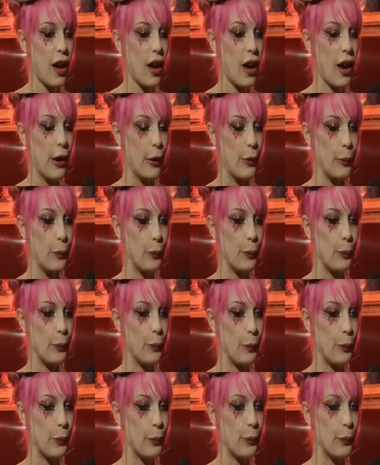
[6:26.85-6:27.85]
and
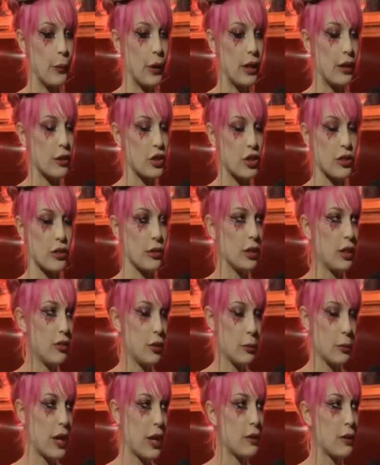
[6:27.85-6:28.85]
are just
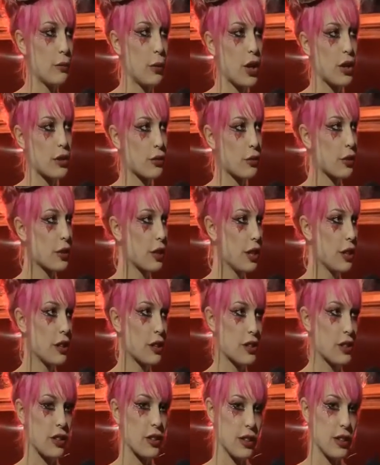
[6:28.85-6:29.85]
living behind bars for
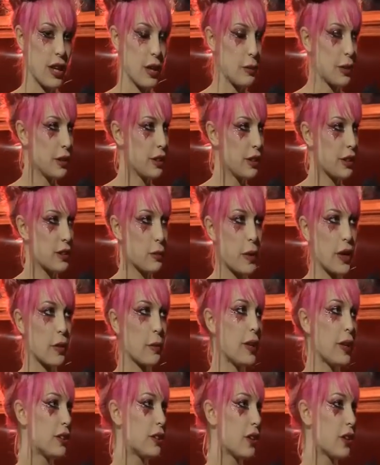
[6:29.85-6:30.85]
years and chemically
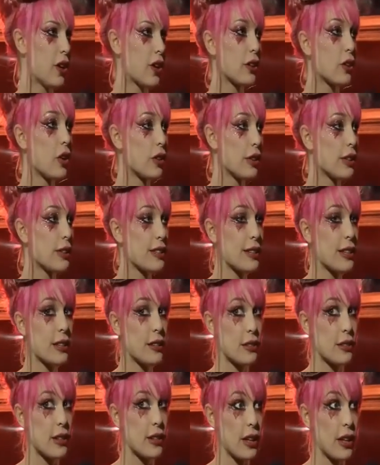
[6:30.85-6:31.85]
experimented on and all these
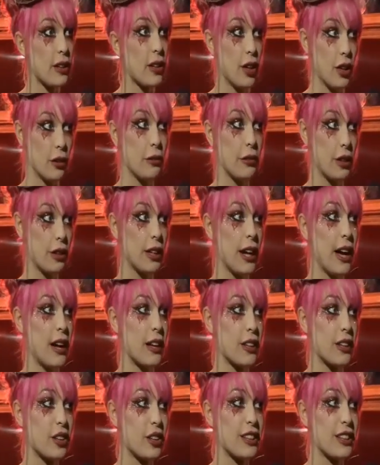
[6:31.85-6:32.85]
things that are very
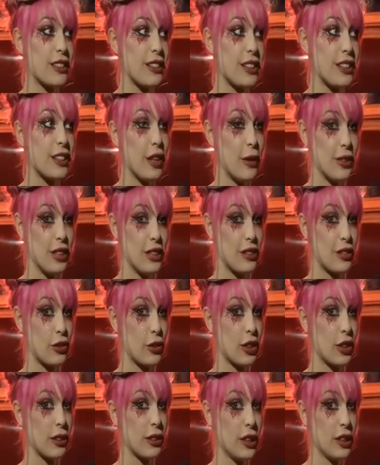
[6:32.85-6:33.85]
accurate to,
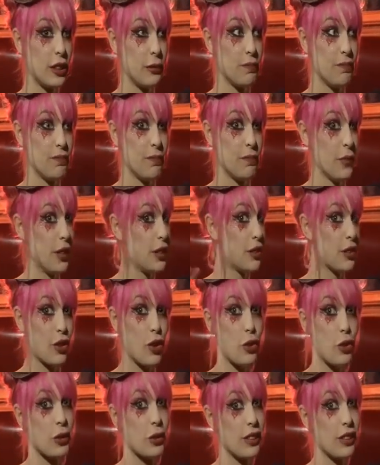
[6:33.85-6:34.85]
historically, this is
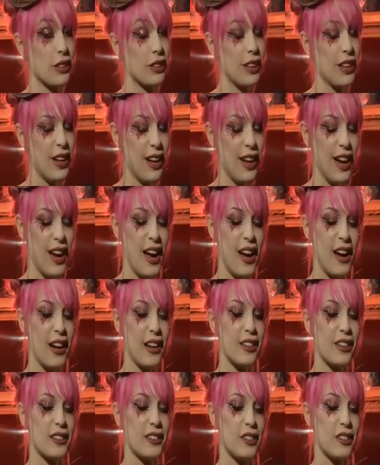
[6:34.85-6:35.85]
all real.
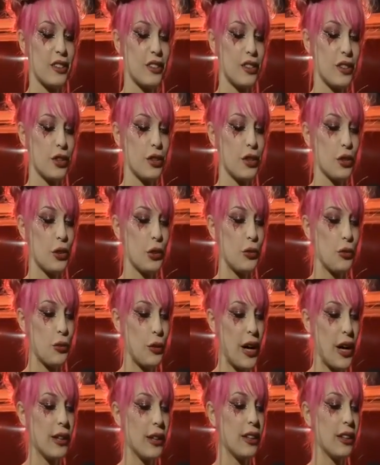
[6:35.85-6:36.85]
And
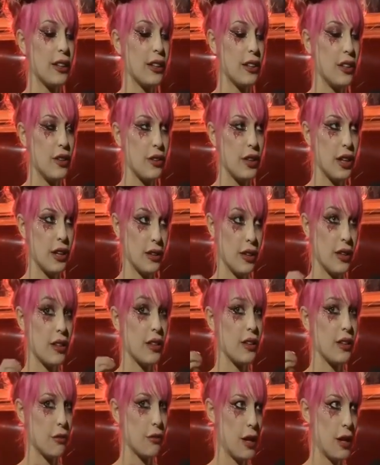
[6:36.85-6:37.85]
finally,
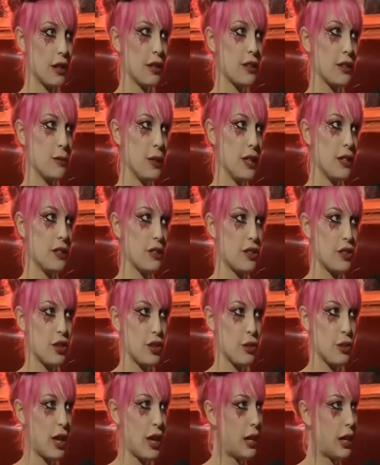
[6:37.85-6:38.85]
they find this means
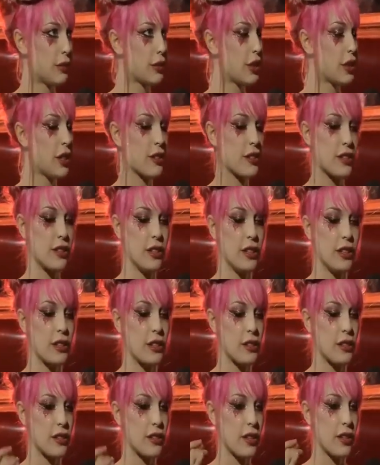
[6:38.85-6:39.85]
to, after years and
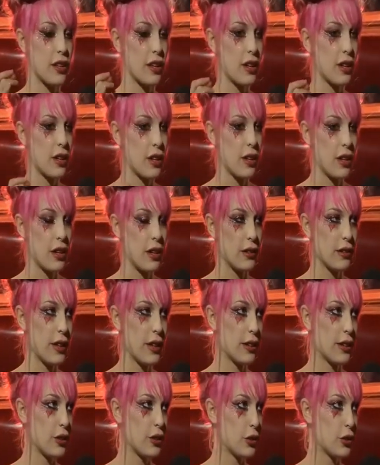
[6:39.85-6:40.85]
years,
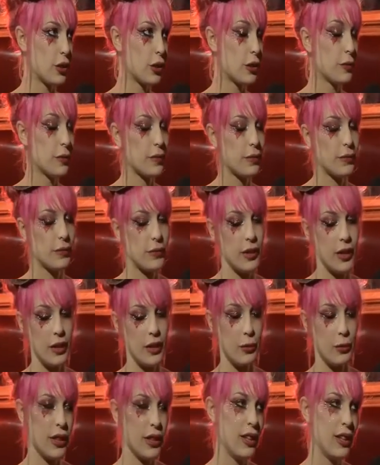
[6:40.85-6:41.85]
unlock a door.
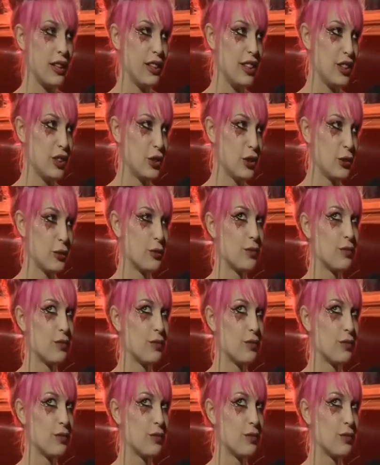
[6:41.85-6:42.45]
And when they do,